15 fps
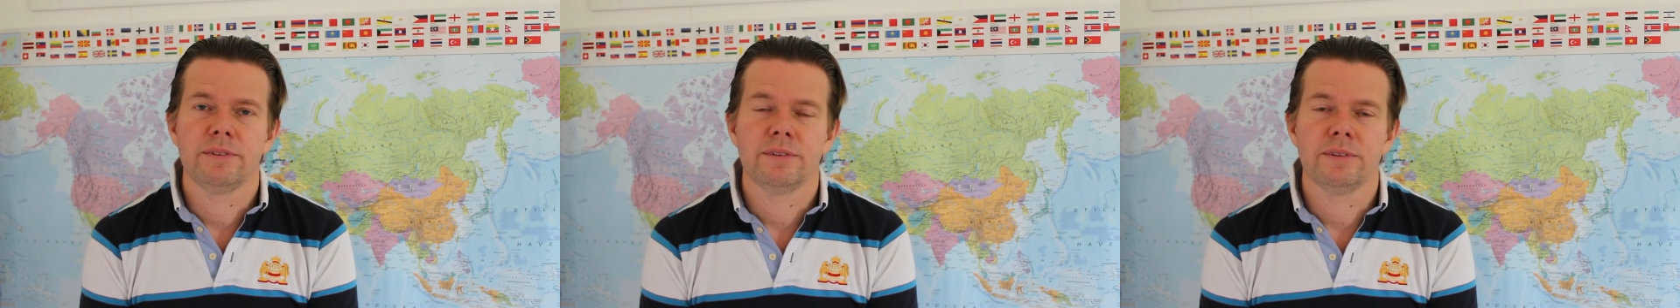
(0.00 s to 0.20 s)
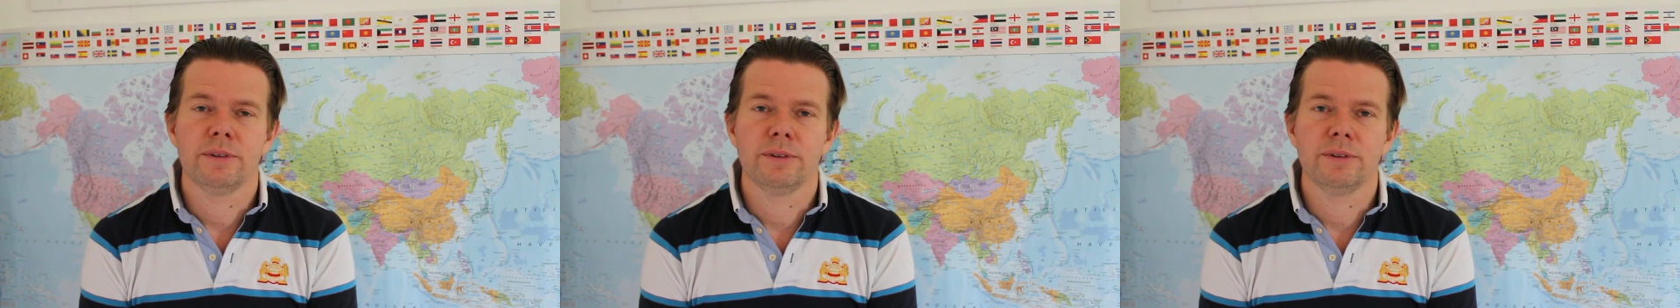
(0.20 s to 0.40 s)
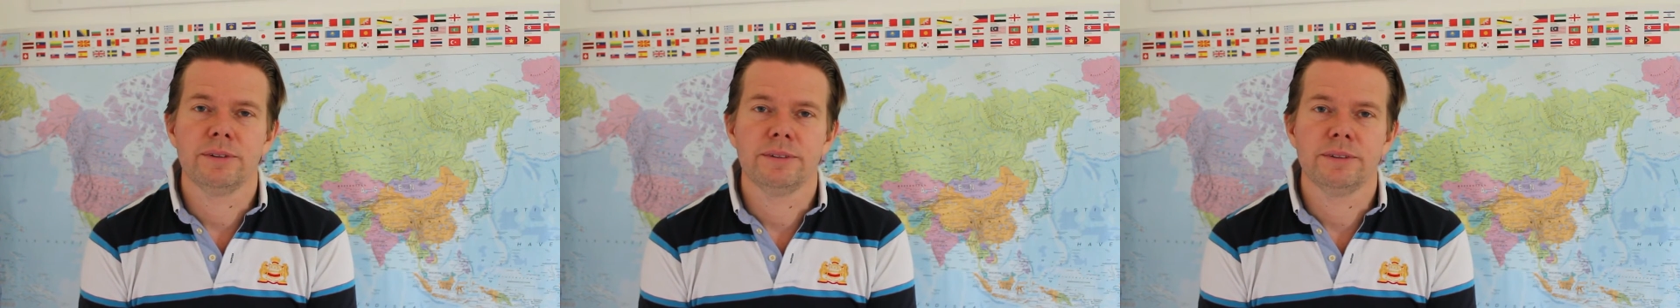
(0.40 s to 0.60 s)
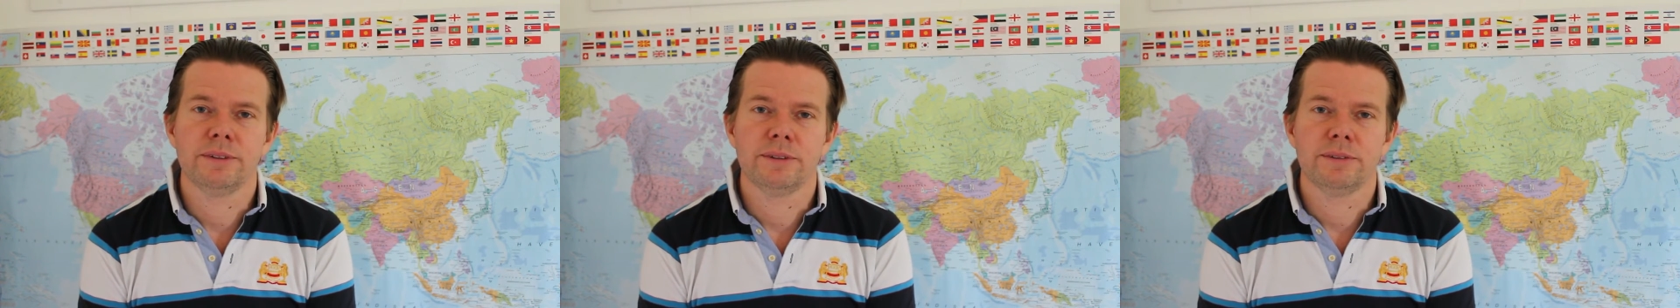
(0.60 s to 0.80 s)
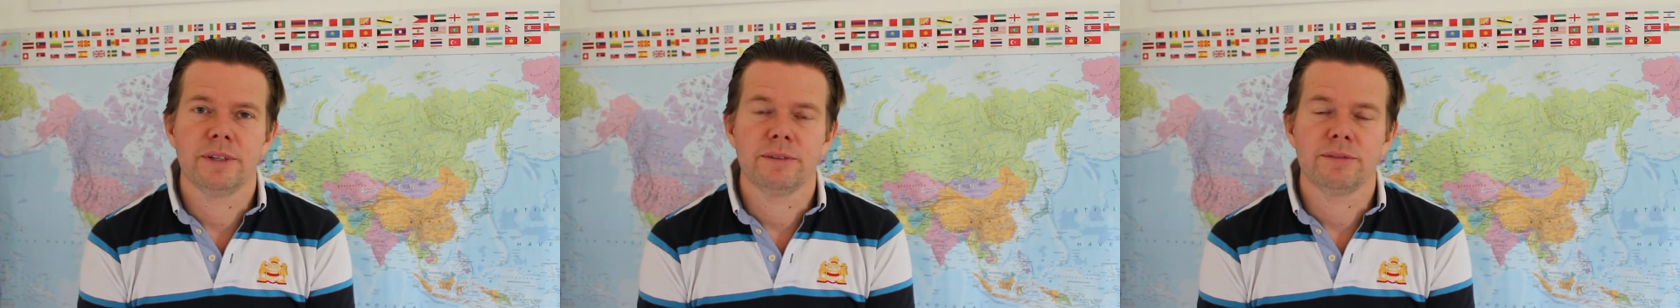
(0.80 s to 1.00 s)
so you
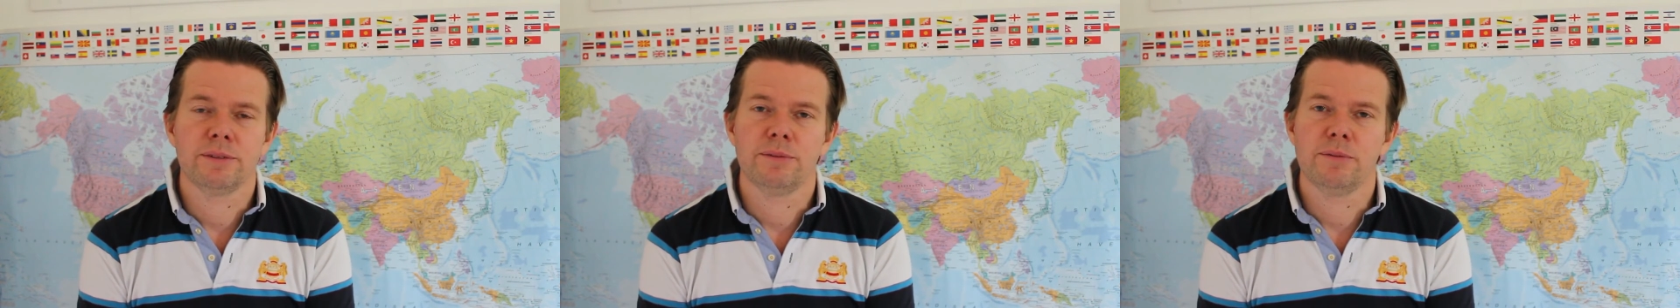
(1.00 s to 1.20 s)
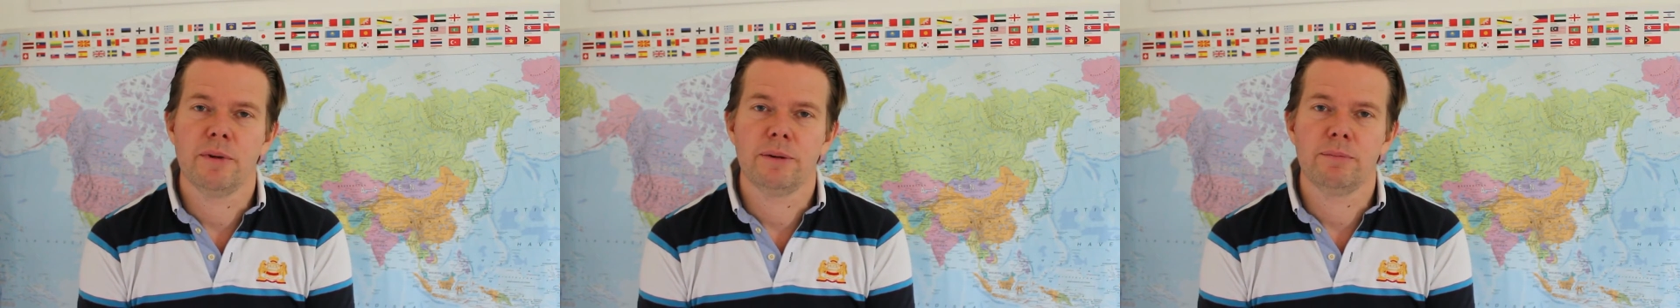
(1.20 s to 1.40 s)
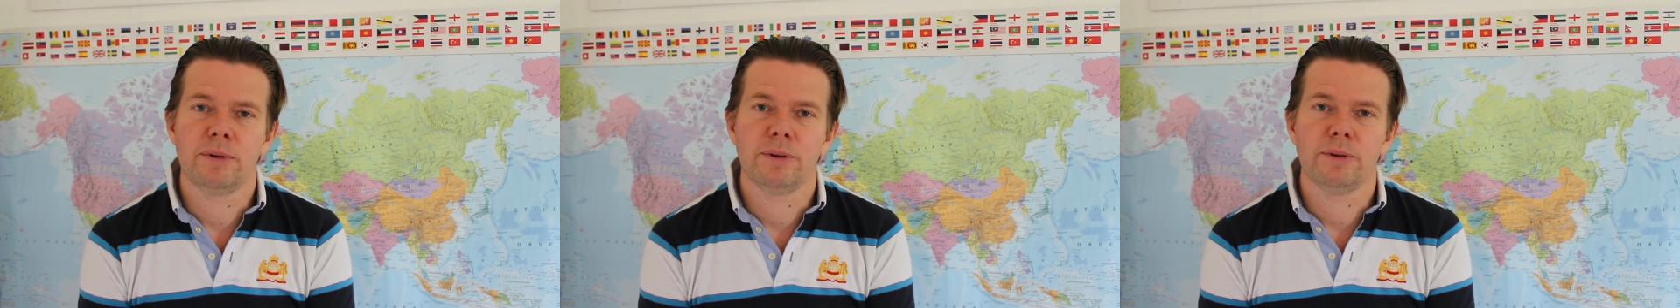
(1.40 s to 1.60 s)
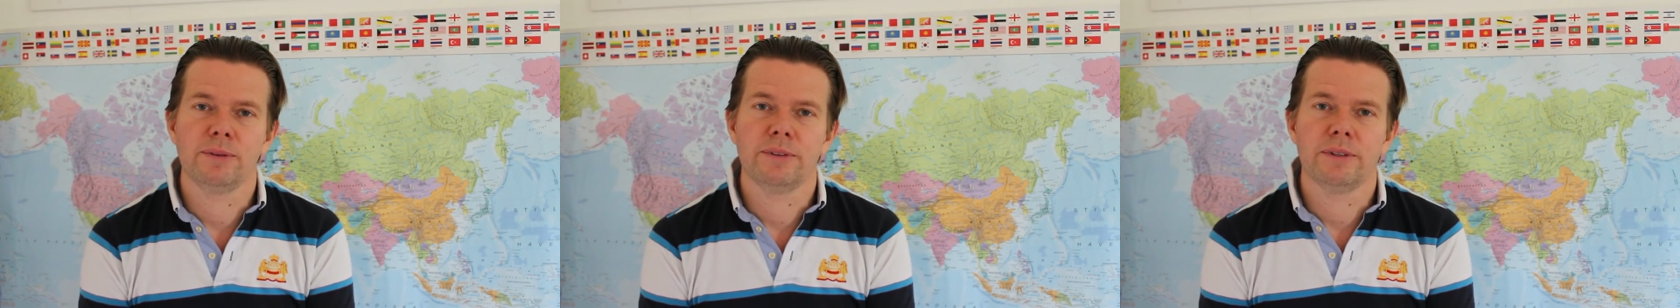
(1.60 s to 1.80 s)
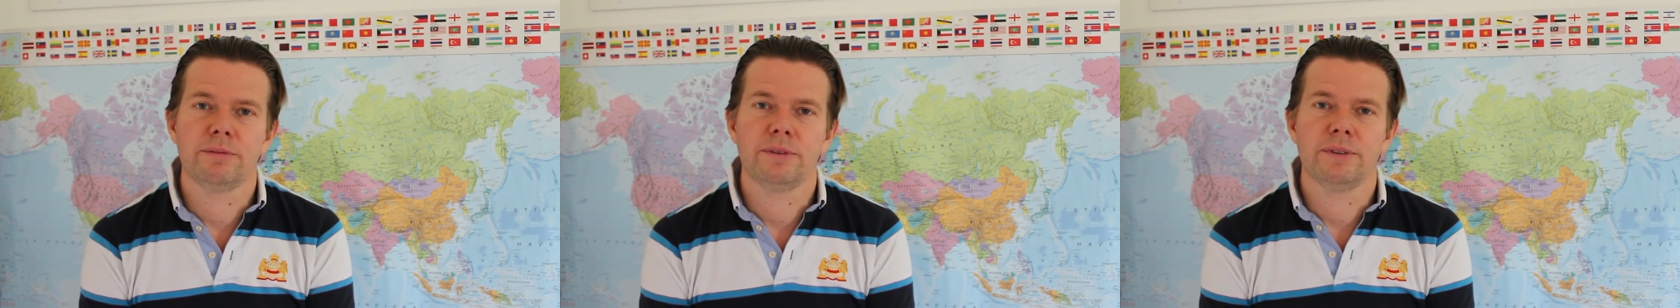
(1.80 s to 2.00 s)
don't have to remember all
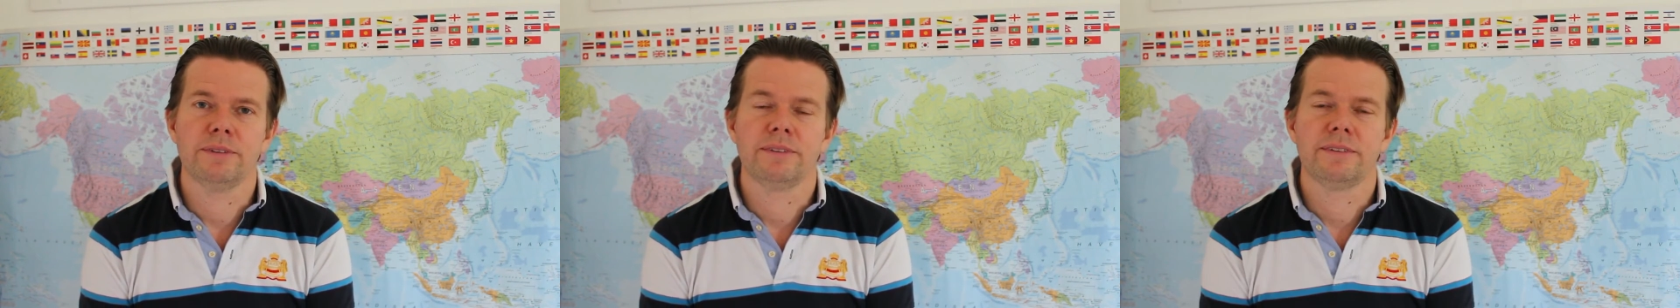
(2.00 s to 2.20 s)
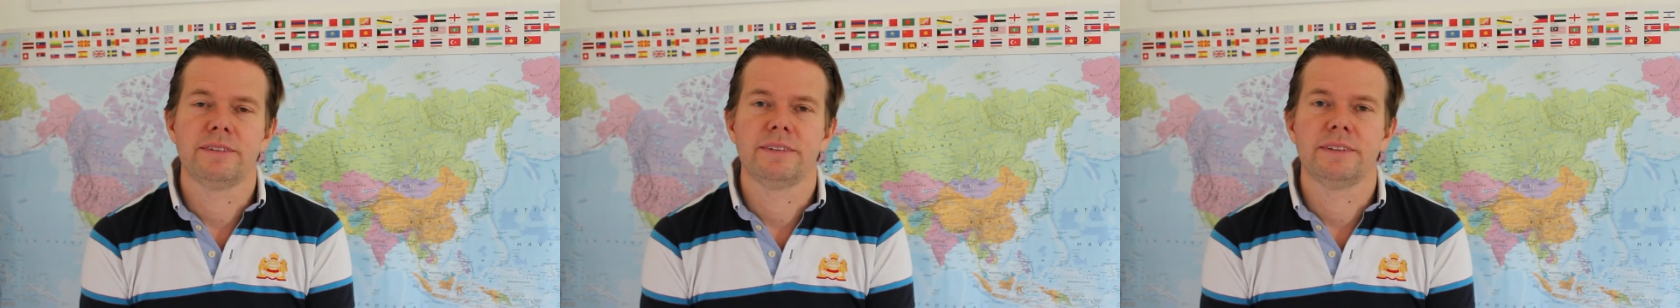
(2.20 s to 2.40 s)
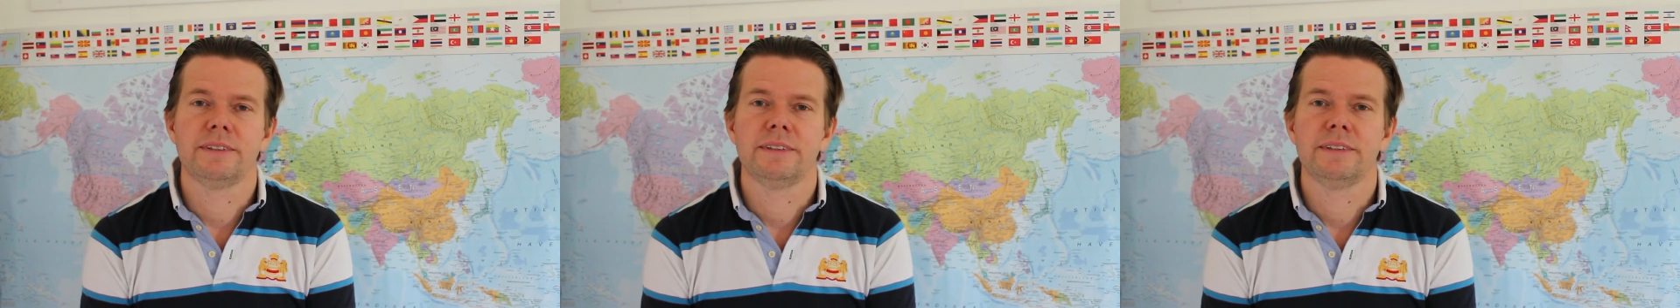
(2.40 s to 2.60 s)
different